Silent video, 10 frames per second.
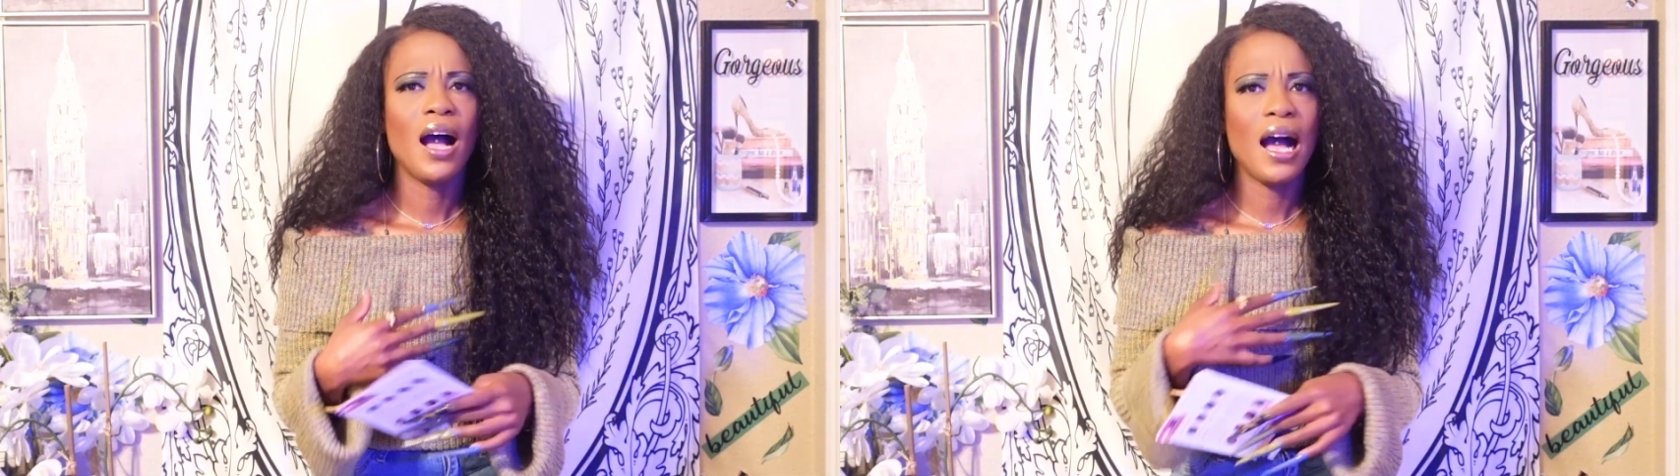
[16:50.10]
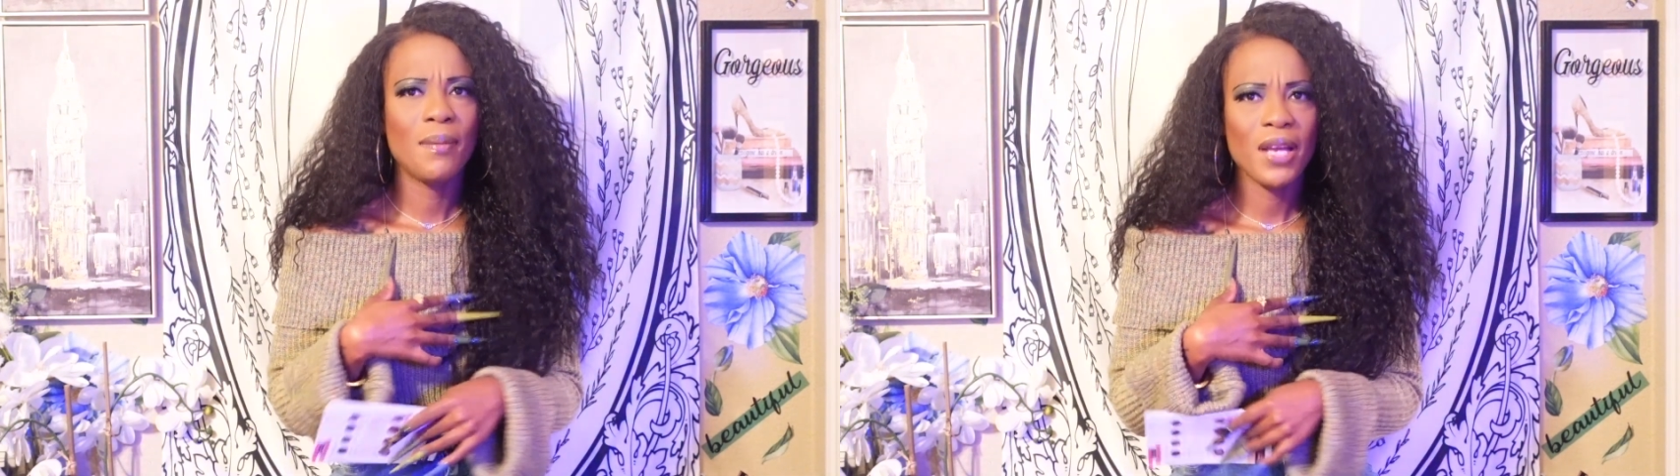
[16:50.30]

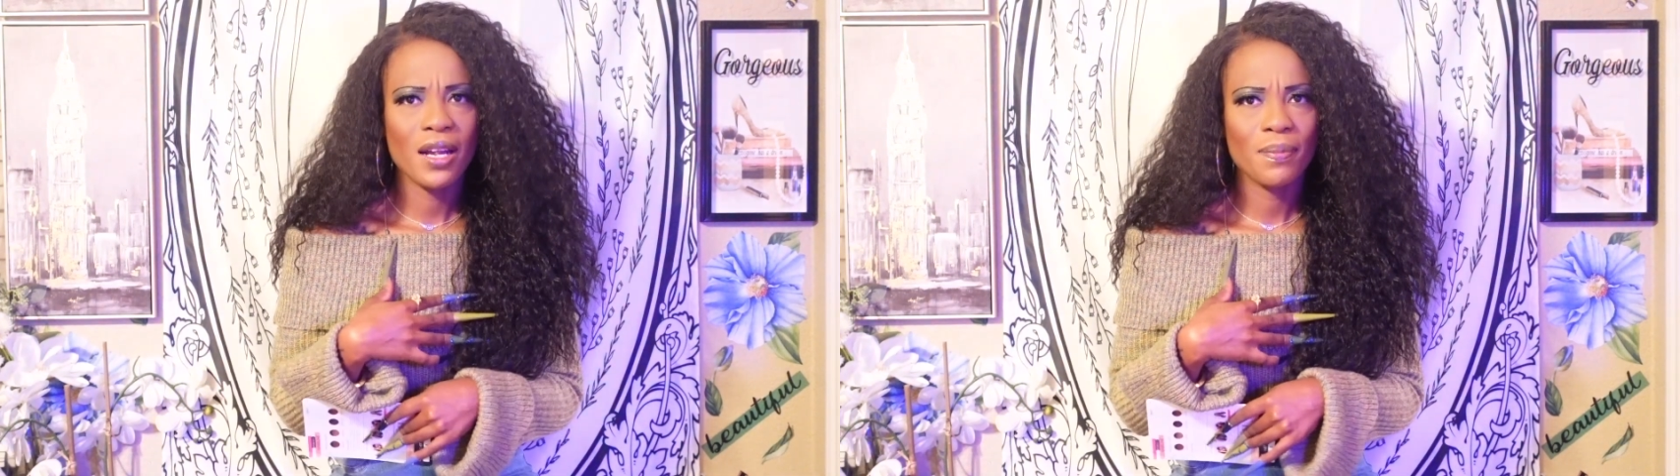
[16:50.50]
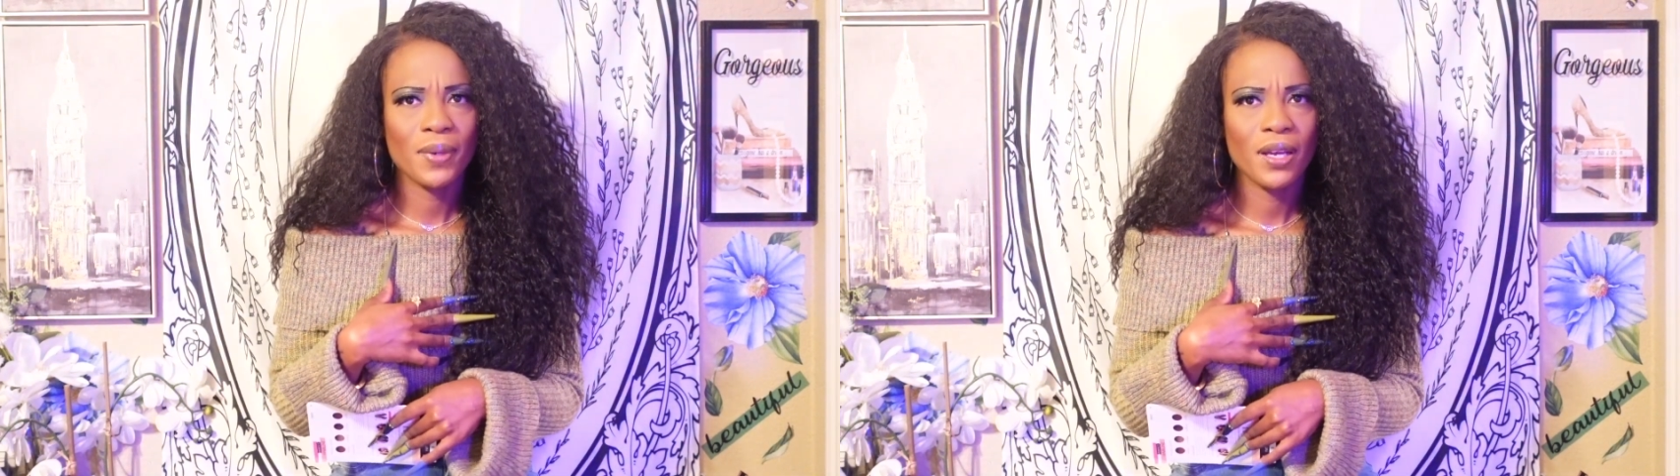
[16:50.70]
I'm
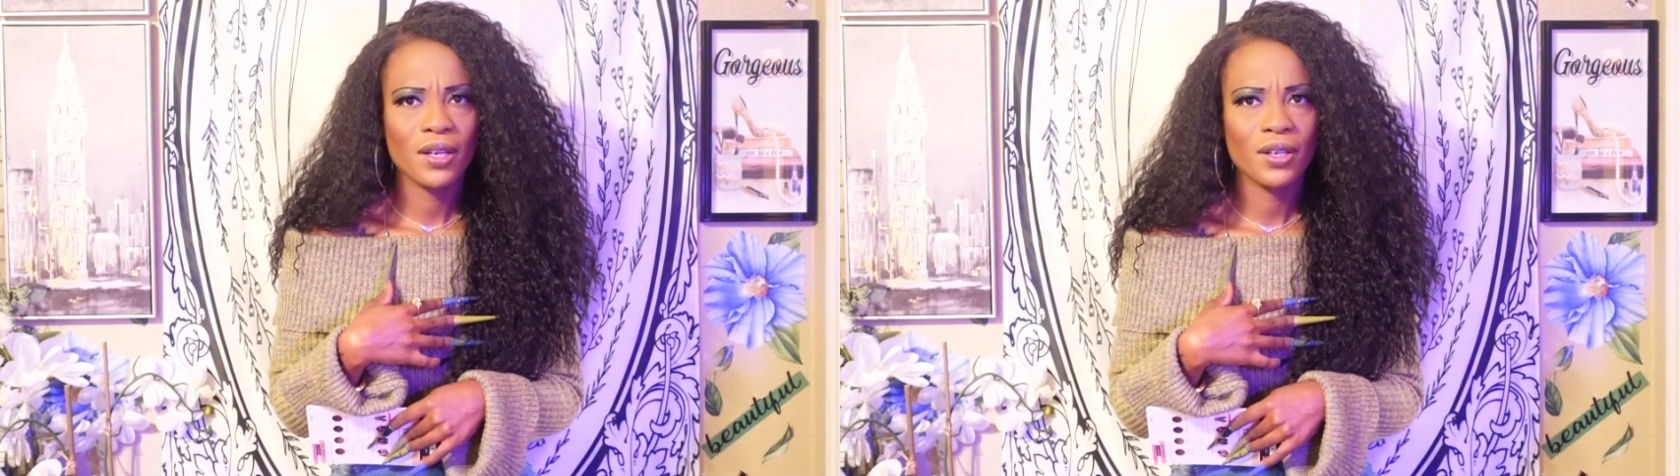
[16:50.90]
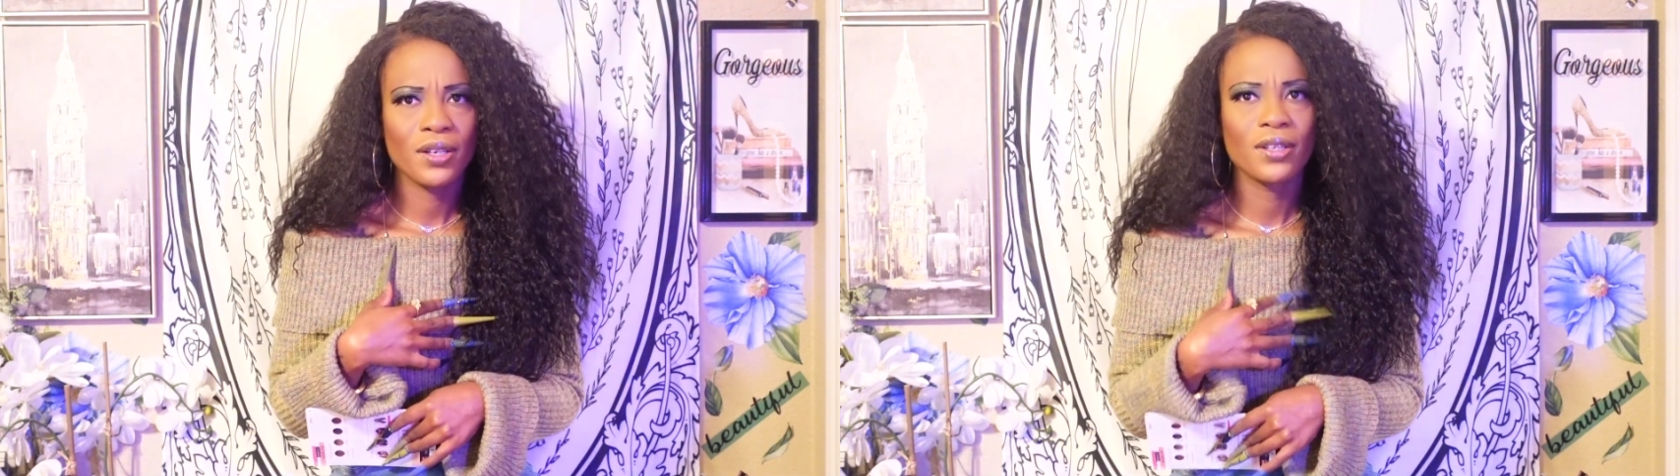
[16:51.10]
not a
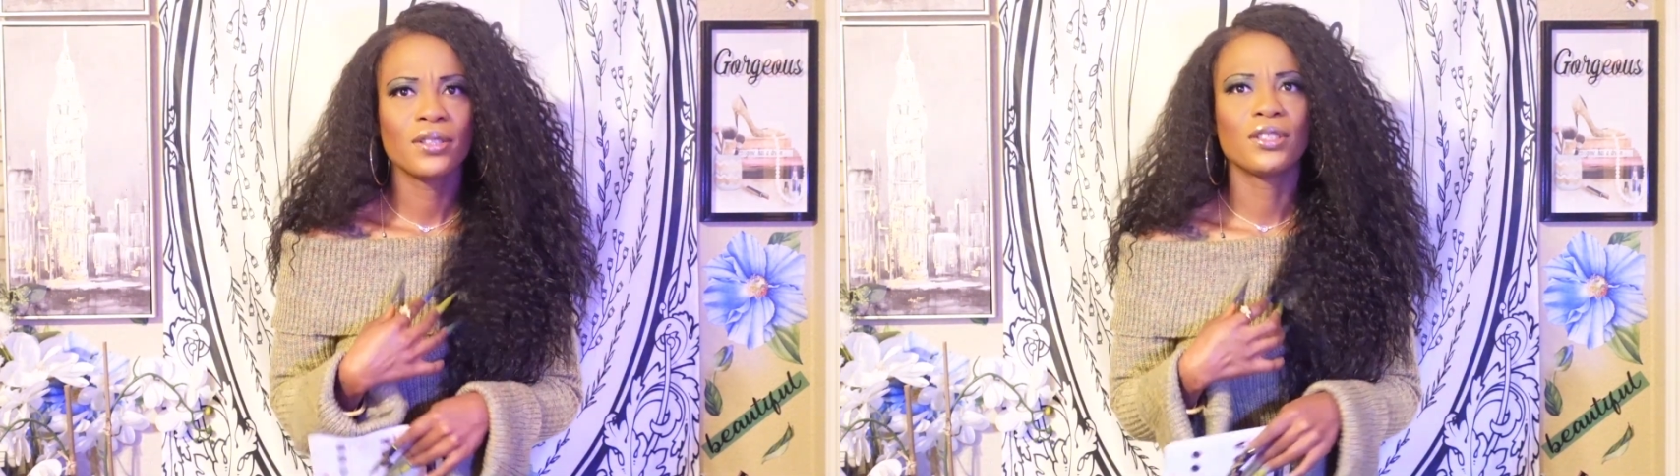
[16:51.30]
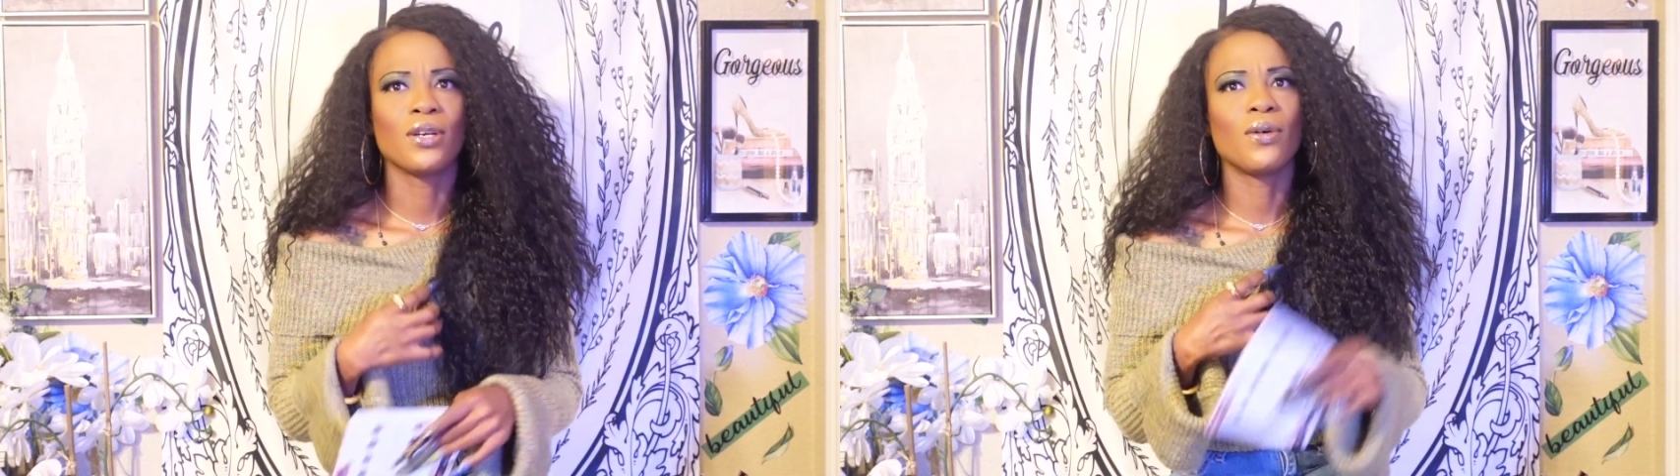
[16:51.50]
plucker,
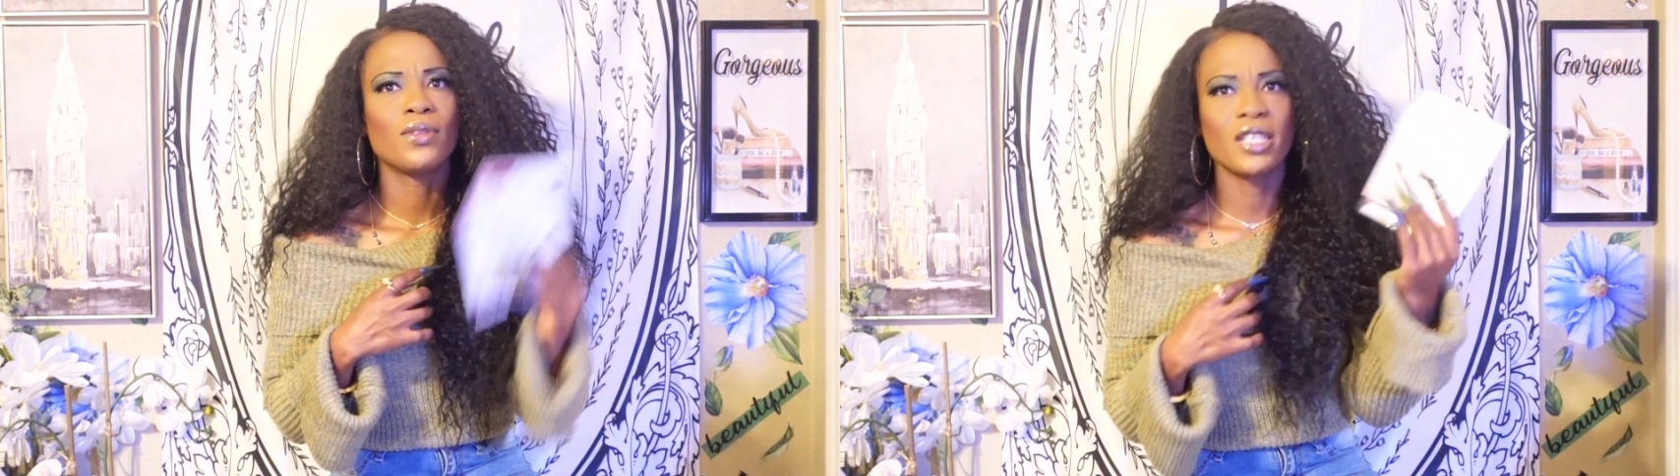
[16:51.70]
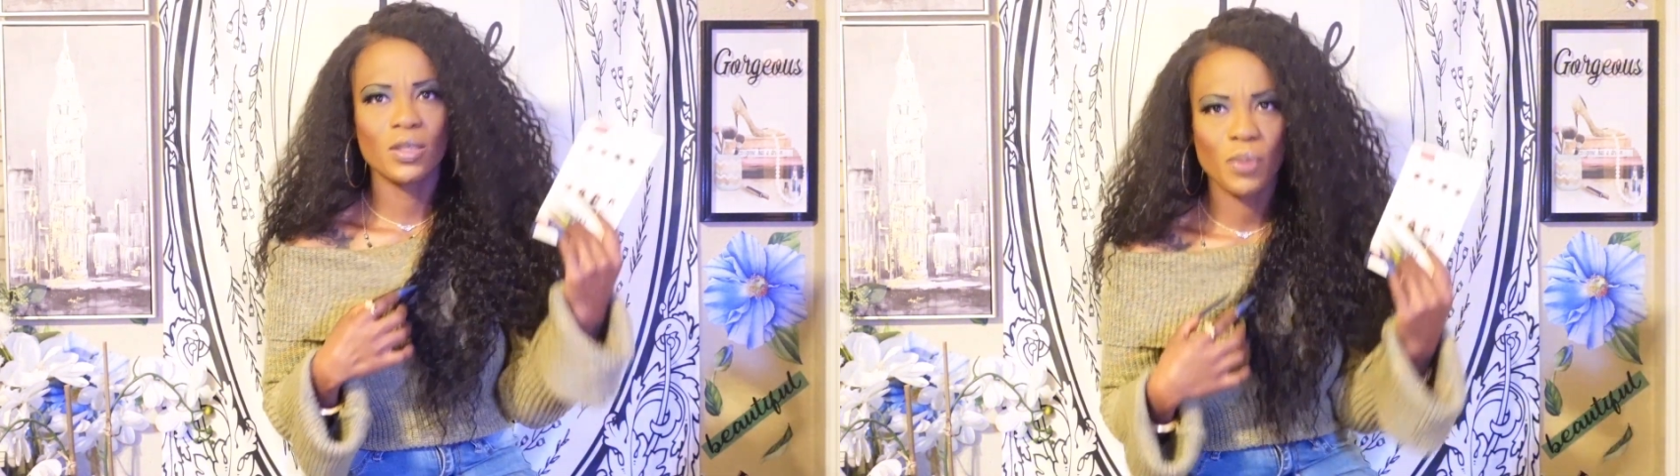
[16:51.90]
so this